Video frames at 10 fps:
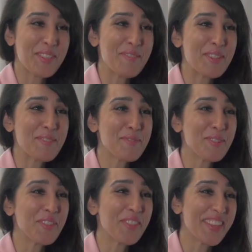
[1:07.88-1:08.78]
the most
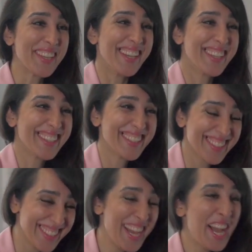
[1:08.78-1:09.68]
important
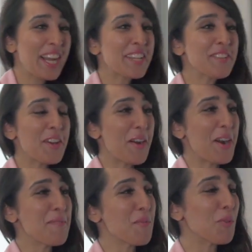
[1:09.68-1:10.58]
thing. You
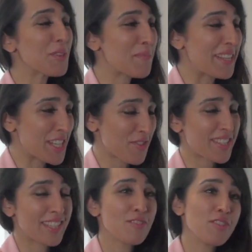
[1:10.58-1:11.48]
know, what's been
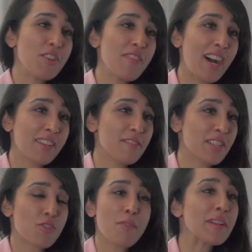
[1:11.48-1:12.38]
interesting, you've had a
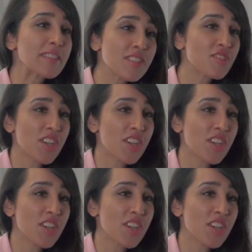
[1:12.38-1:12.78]
tremendous